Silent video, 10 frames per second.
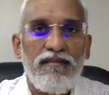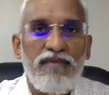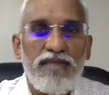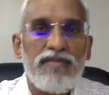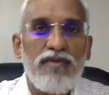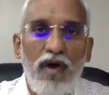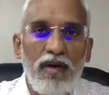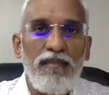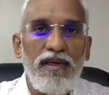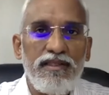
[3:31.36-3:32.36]
which is
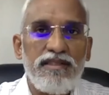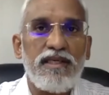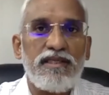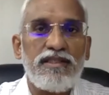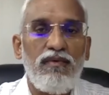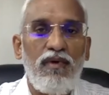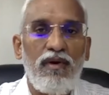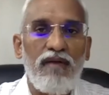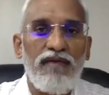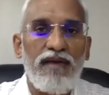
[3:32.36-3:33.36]
normally the section
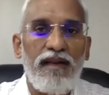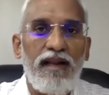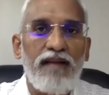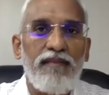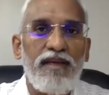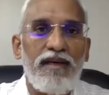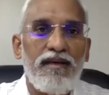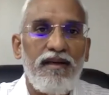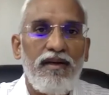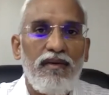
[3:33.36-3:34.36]
1 of an enactment,
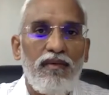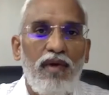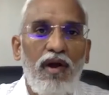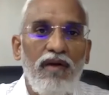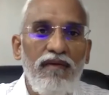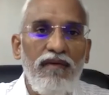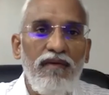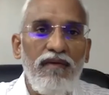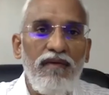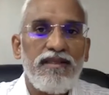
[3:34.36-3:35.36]
would
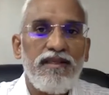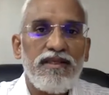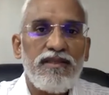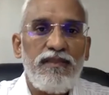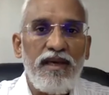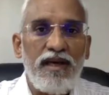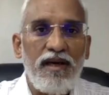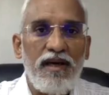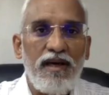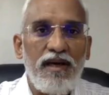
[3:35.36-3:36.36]
always speak
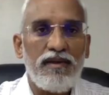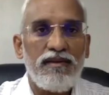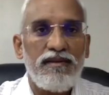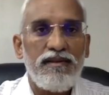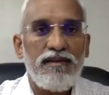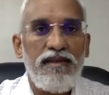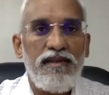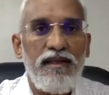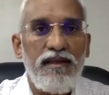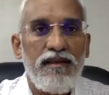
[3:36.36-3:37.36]
about
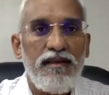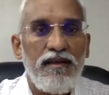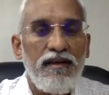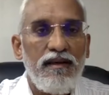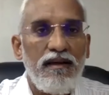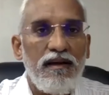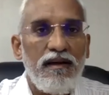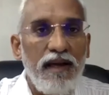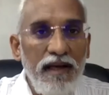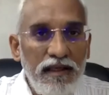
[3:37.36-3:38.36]
the
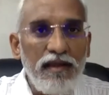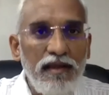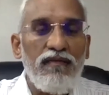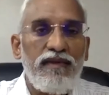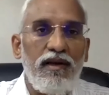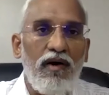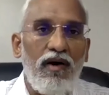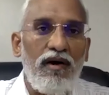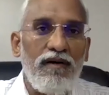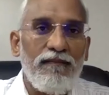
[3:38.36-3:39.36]
title of the
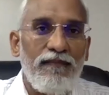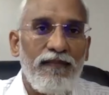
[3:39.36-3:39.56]
law